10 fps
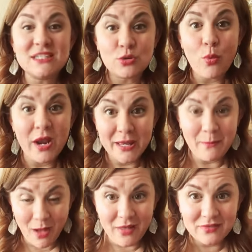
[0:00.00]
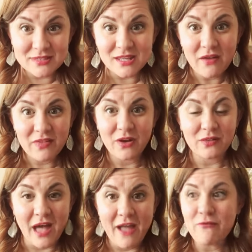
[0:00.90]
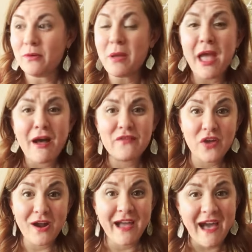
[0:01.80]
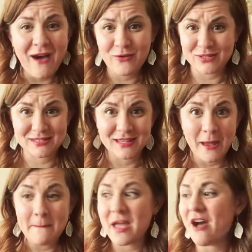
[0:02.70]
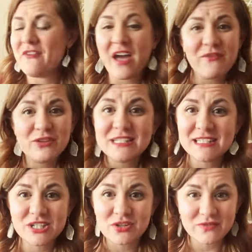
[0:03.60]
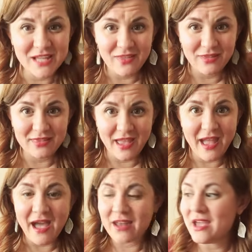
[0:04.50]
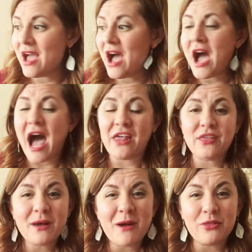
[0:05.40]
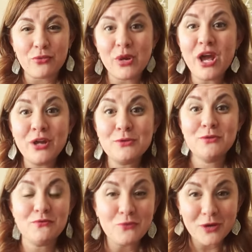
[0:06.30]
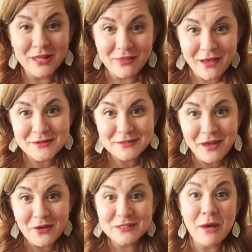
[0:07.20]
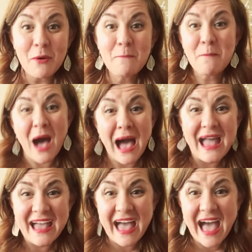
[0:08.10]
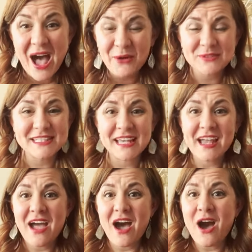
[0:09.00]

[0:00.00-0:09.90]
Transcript: 20 months of their life would pay off their house, pay off every stitch of debt that they had. I think about $340,000, that would buy a house. Like,